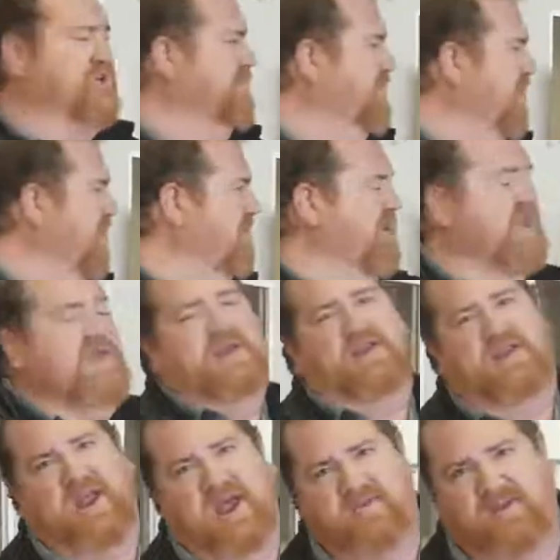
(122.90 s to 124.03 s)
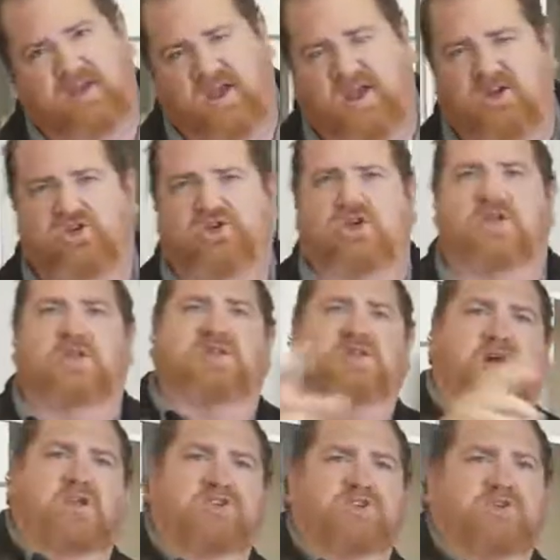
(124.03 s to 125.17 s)
about navigation and
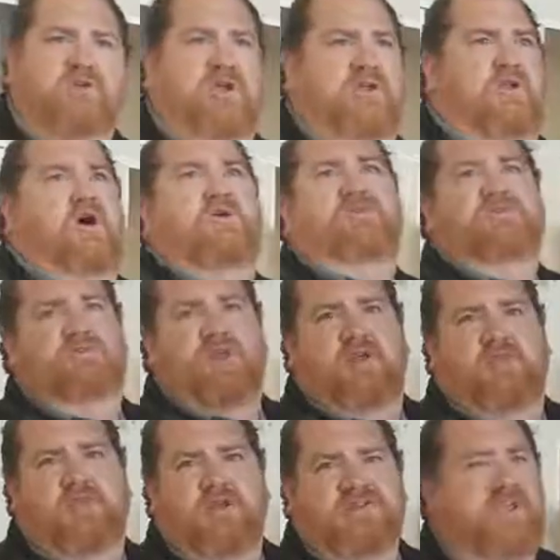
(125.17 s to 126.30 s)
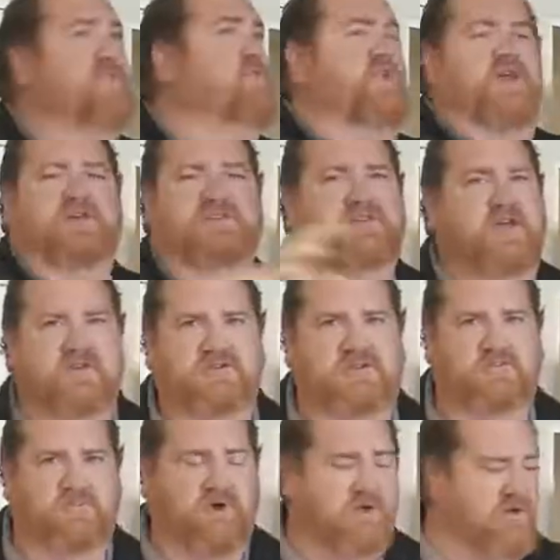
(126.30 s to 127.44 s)
touchscreen and all those great things that everyone else tells you
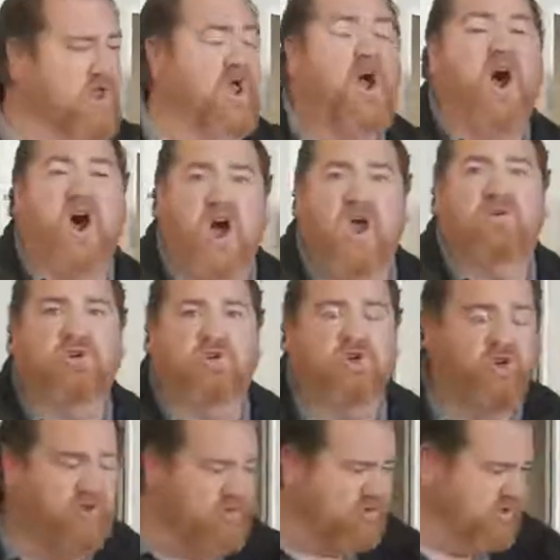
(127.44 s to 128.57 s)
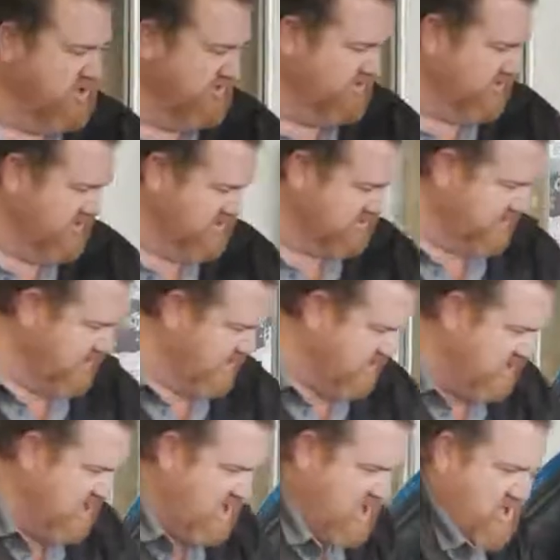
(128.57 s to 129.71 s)
about. I will show you the real things, like,
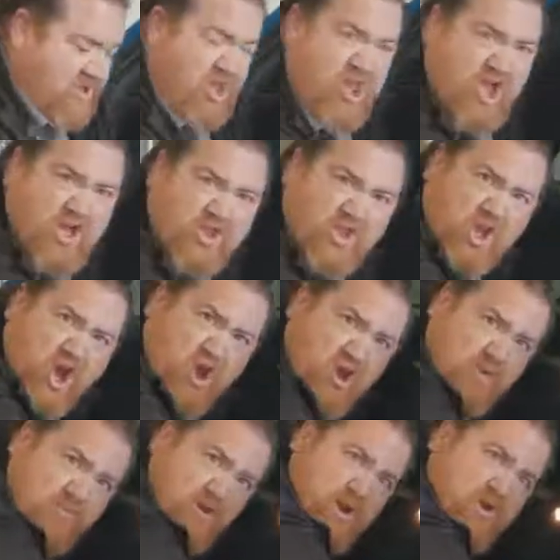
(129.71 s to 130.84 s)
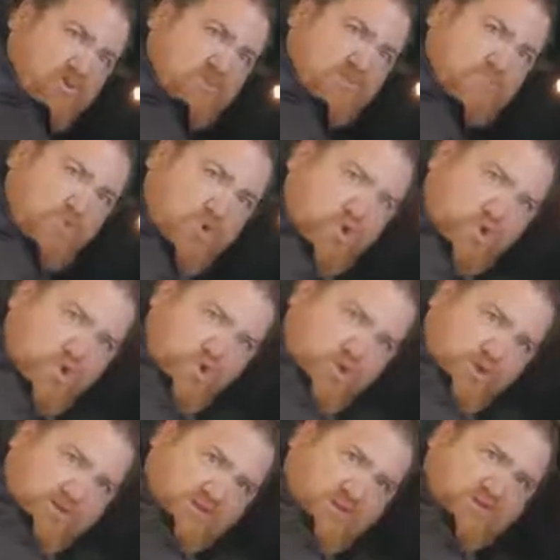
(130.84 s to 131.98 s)
look at the carpet, how smooth
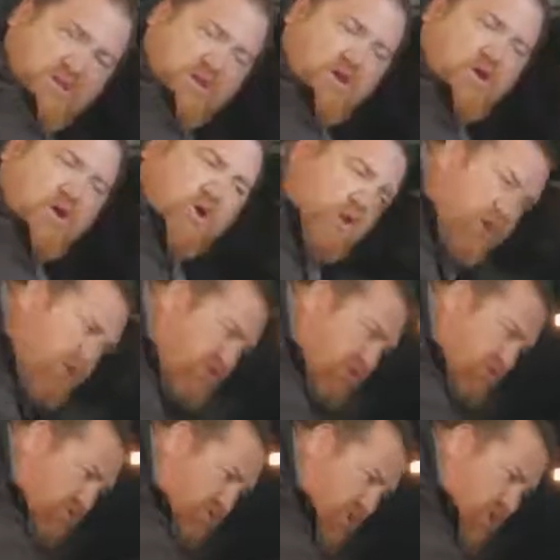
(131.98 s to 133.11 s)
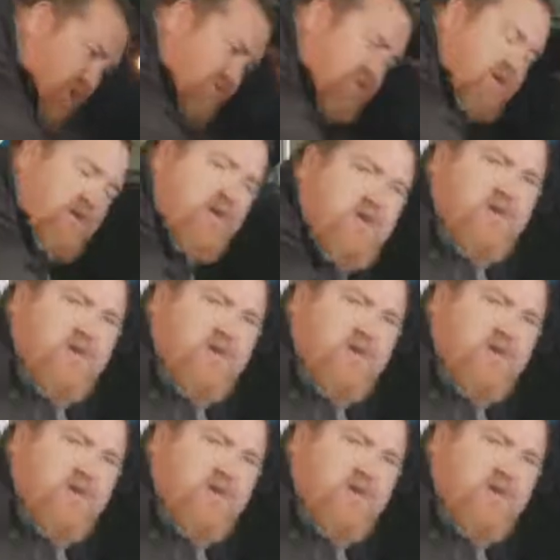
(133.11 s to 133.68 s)
this is. Oh, it is so soft.